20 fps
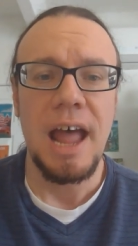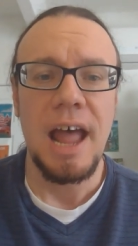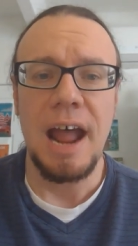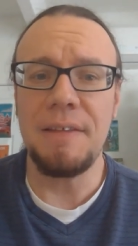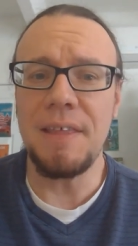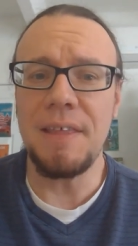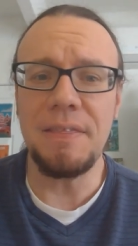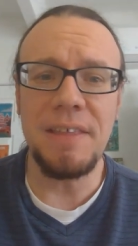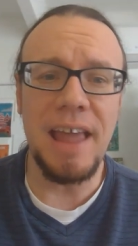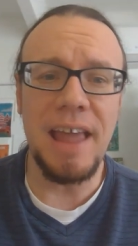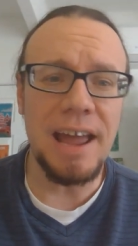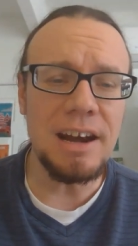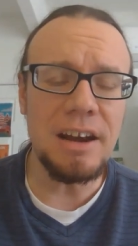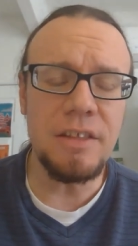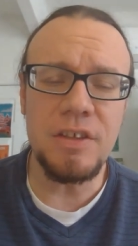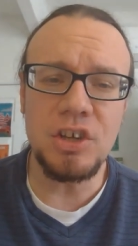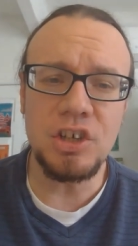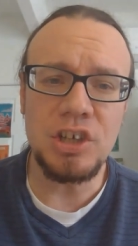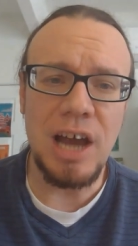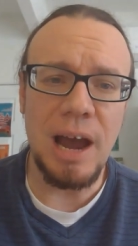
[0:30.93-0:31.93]
And then the end
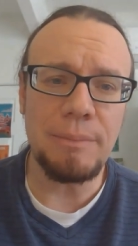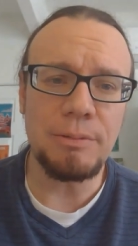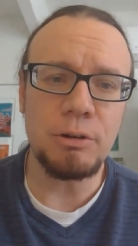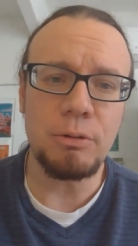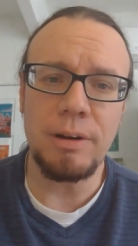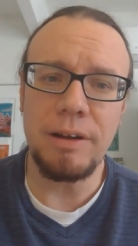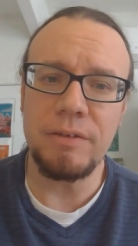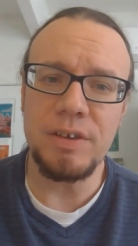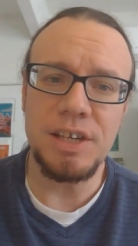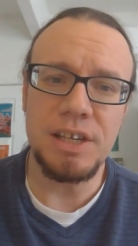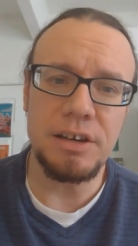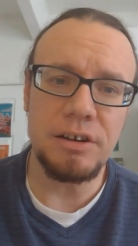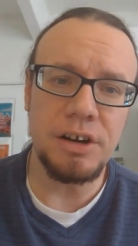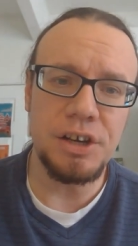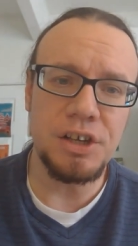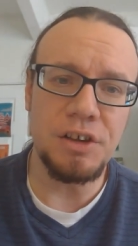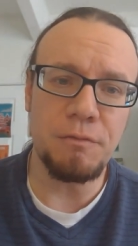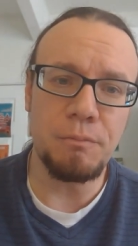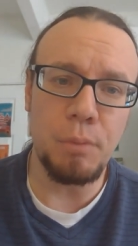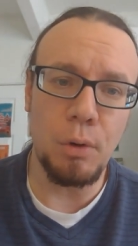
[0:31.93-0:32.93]
of the chapter, we have a
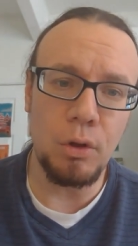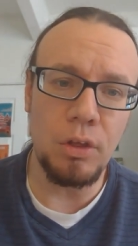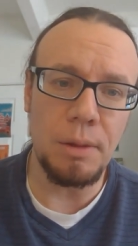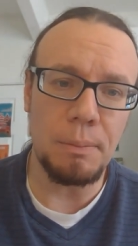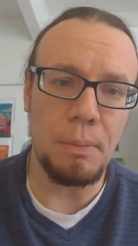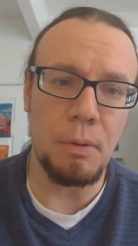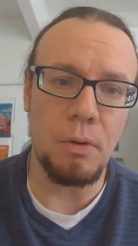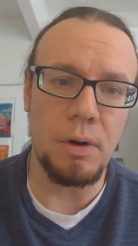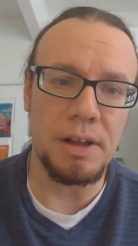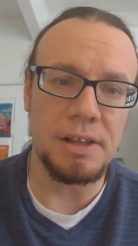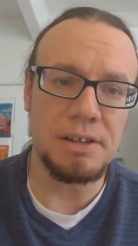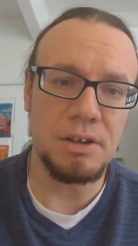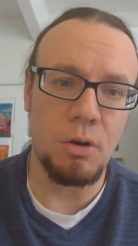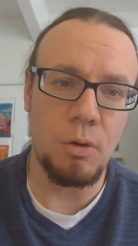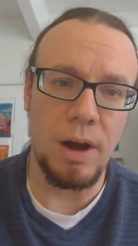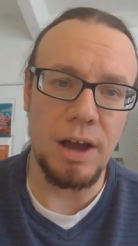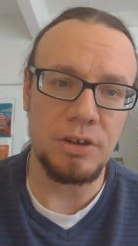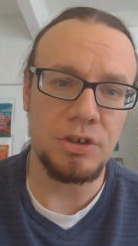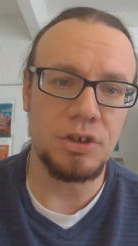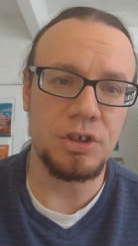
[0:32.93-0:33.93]
series of bullet points
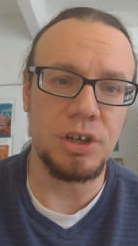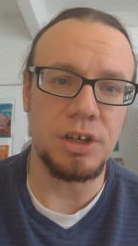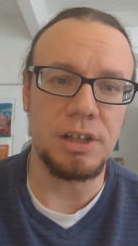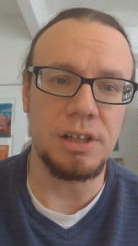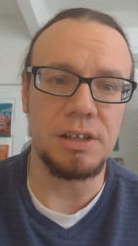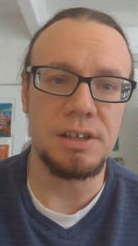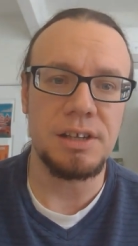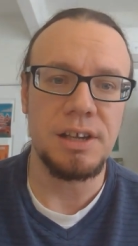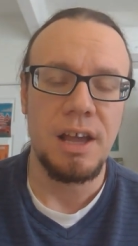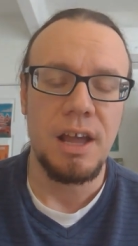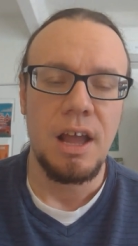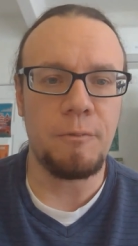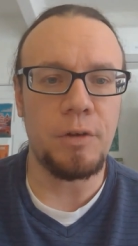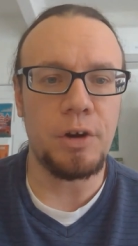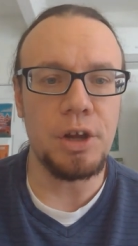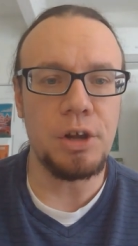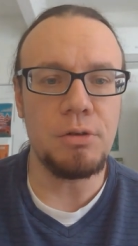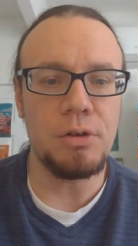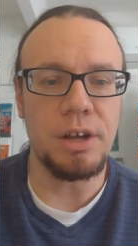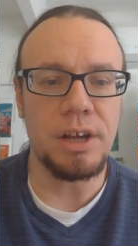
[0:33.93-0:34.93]
questions
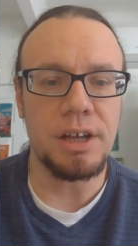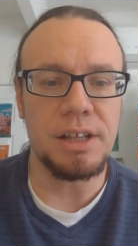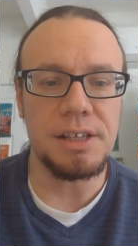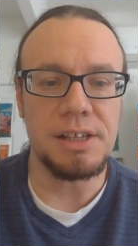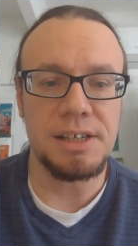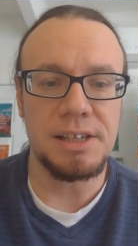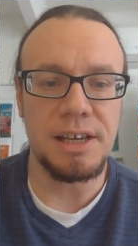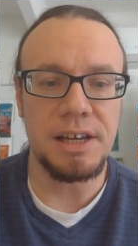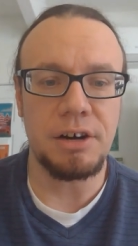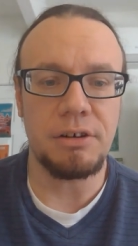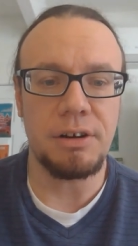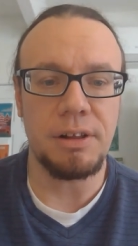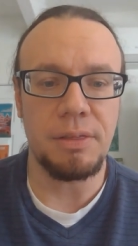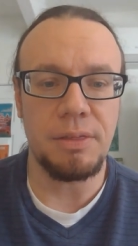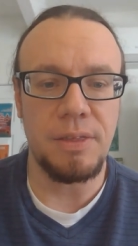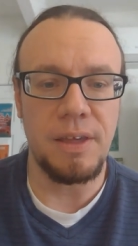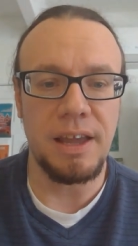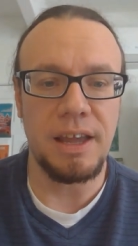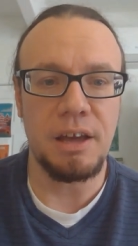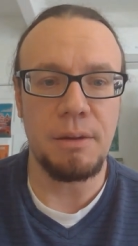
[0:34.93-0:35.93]
for you to consider
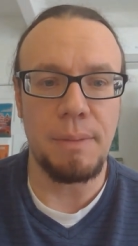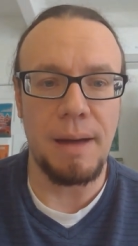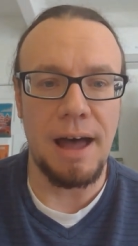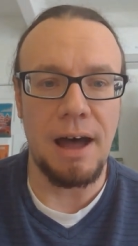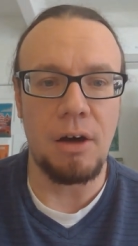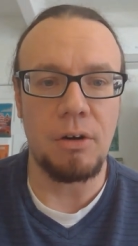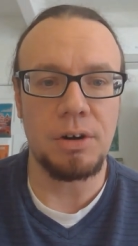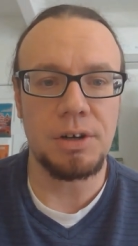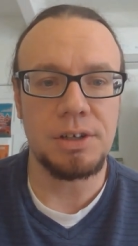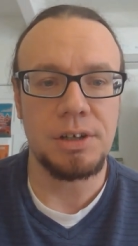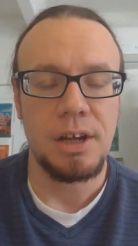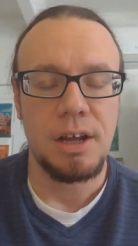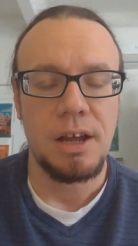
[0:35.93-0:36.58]
and think about